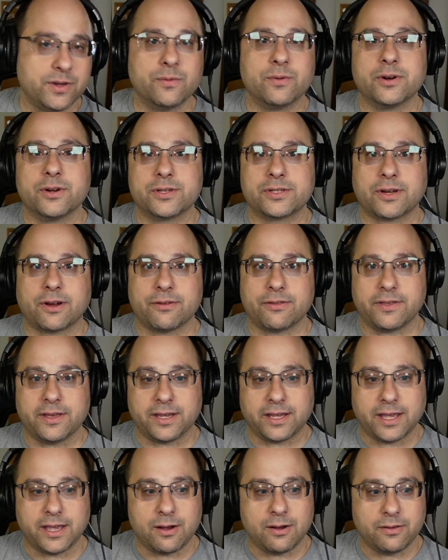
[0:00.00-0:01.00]
the viewers are
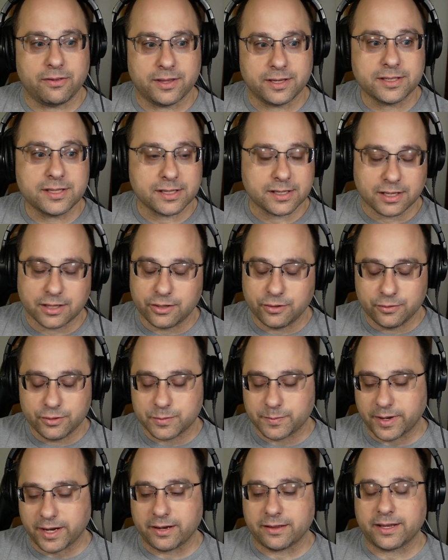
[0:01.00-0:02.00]
thinking, this is a
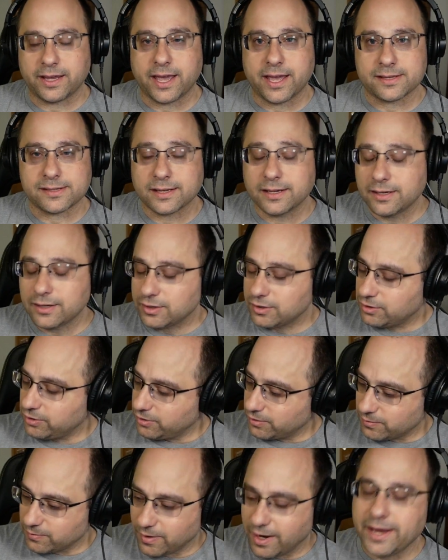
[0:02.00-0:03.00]
huge pain in the ass,
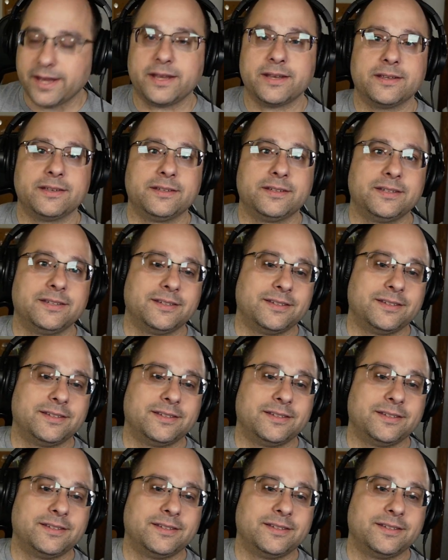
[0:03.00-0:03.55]
you're right.